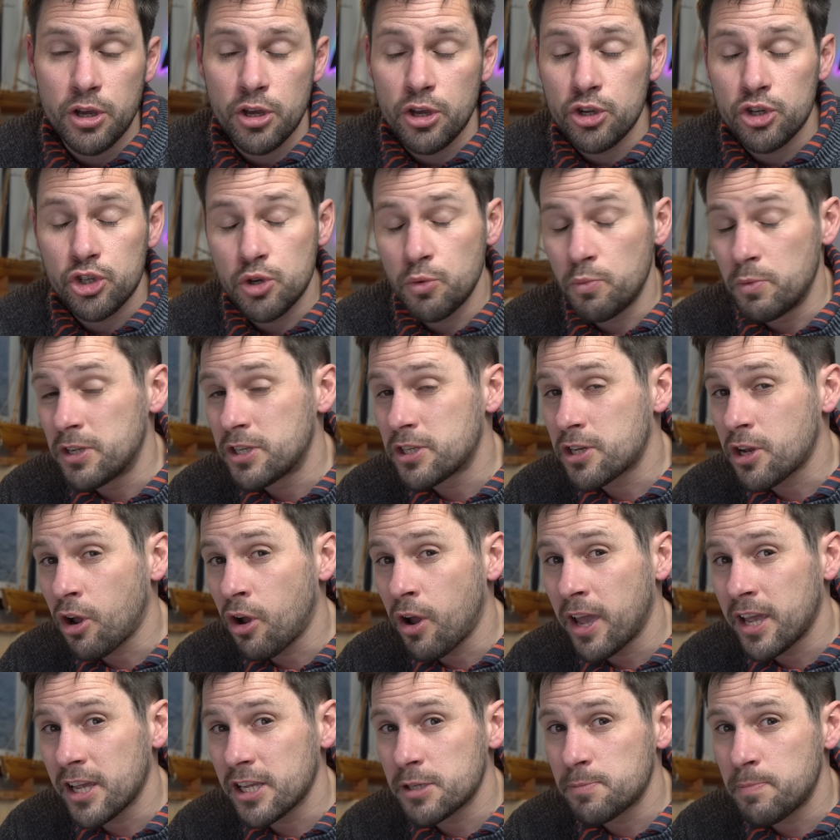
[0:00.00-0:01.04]
Should we
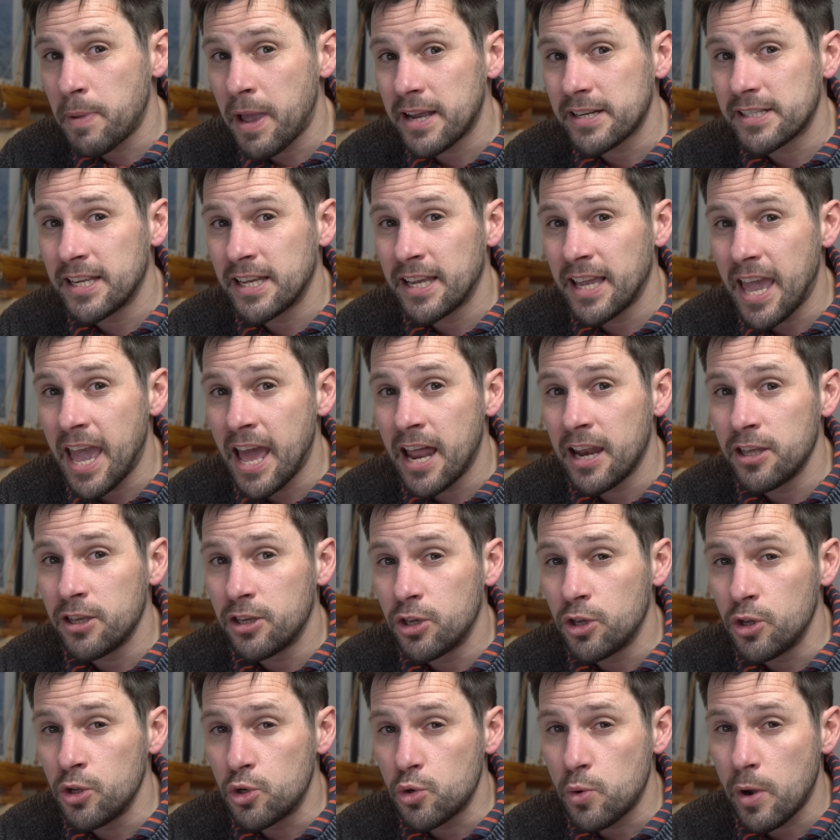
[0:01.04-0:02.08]
start expecting
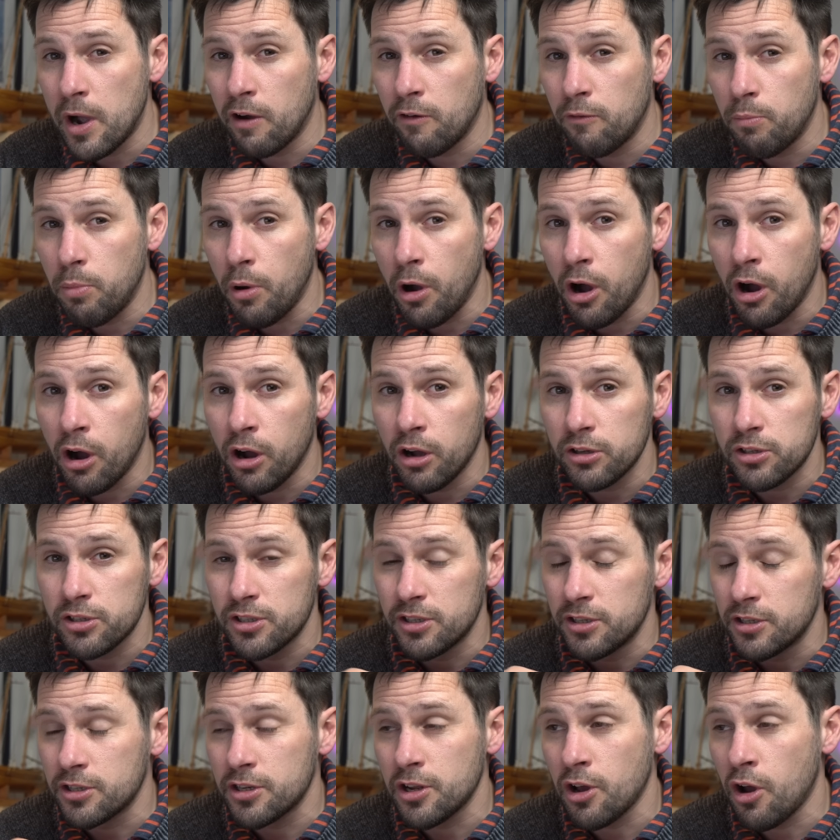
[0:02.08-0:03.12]
LEQ-12 parts
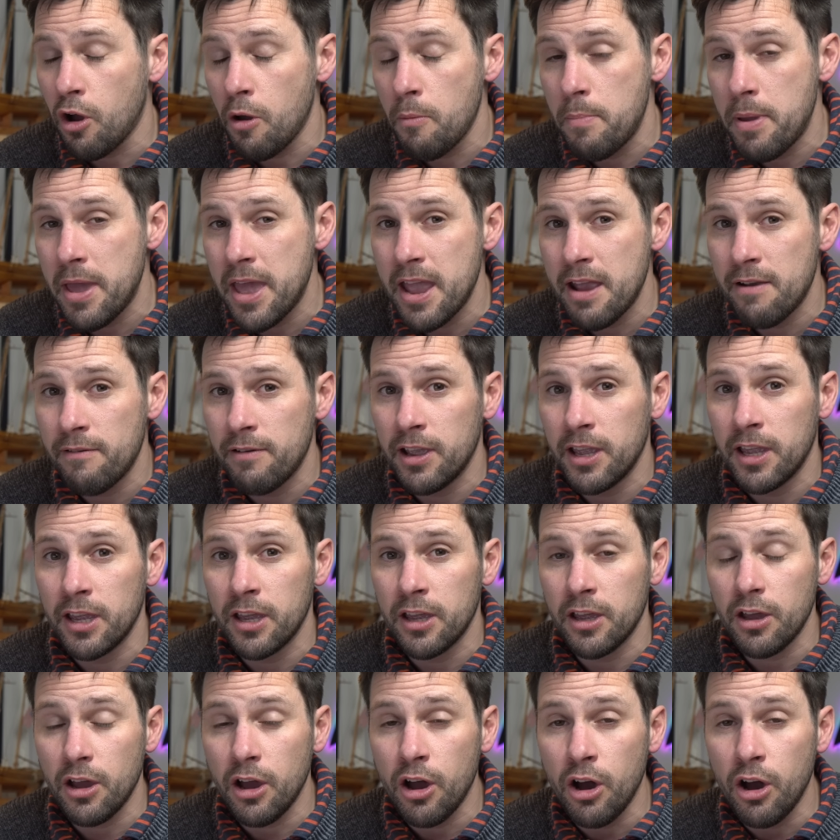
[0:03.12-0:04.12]
to start appearing